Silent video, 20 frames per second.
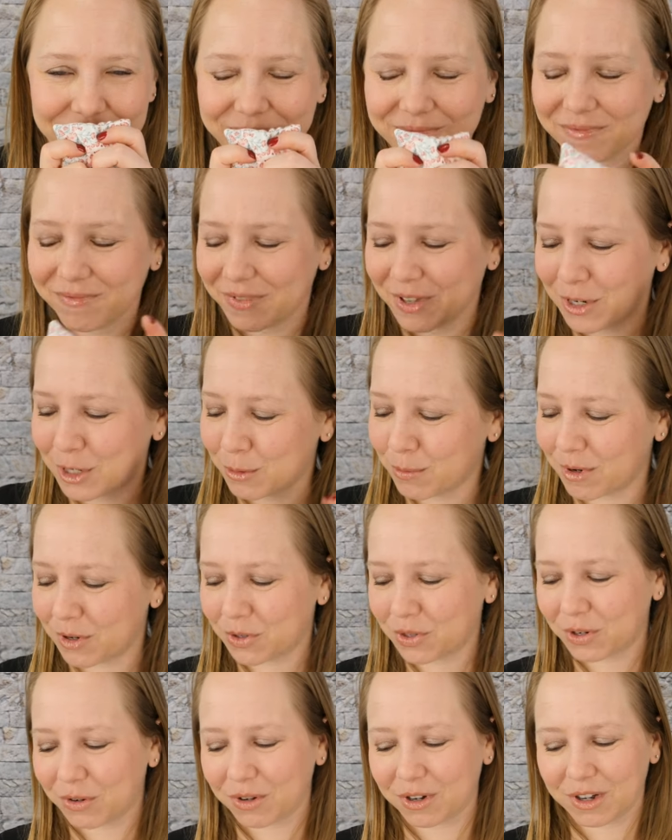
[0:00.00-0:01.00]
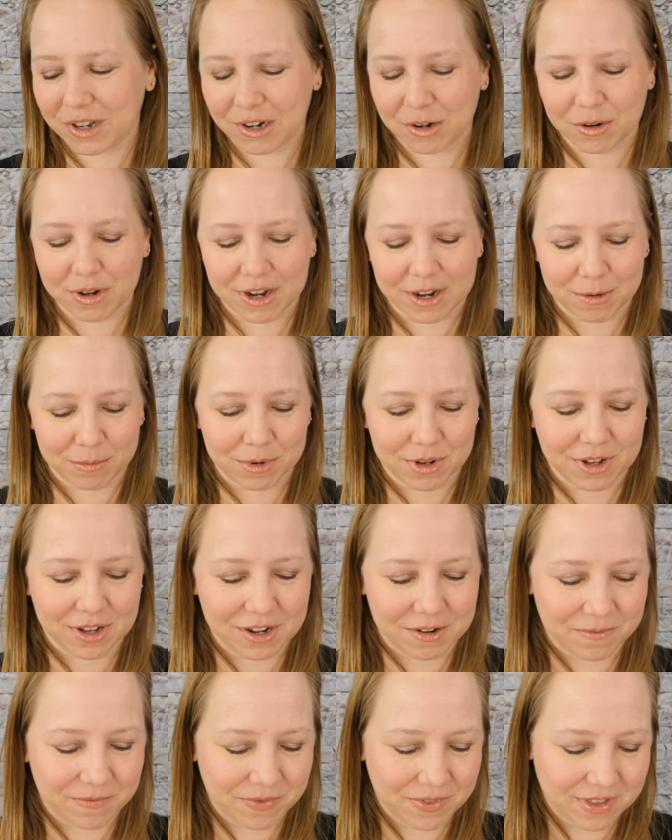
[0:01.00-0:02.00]
they smell so good. Okay, I'm
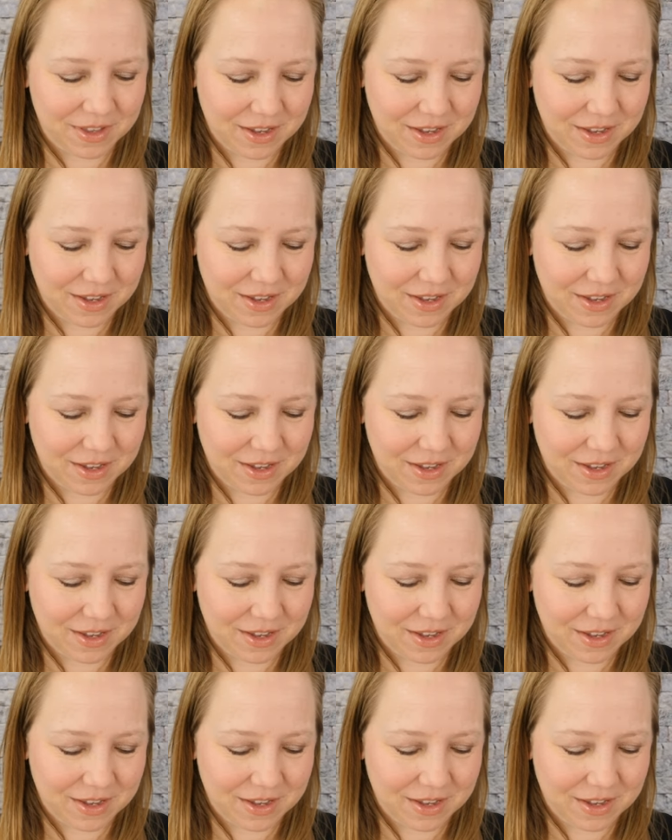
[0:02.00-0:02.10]
done.